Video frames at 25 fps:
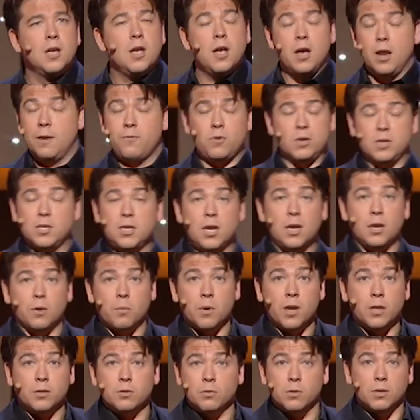And I've got to tell you,
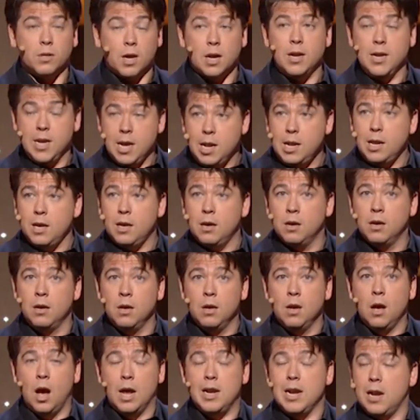when I saw it, I nearly
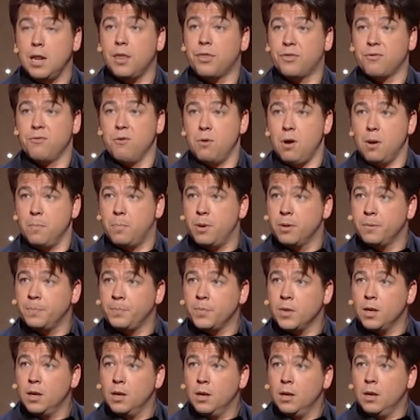threw up.
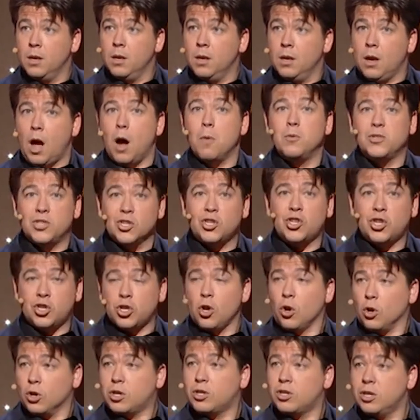I was as
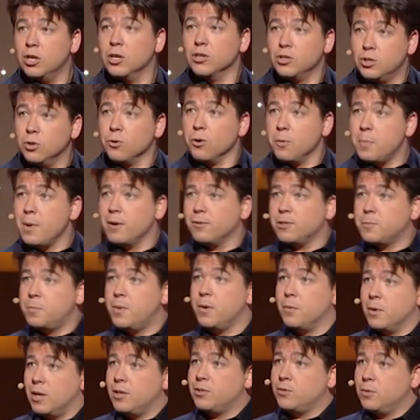shocked as you're about to
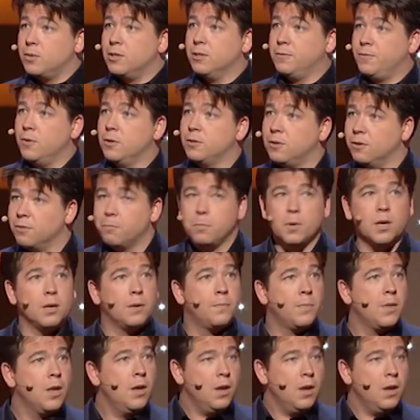be when I saw this photo of me.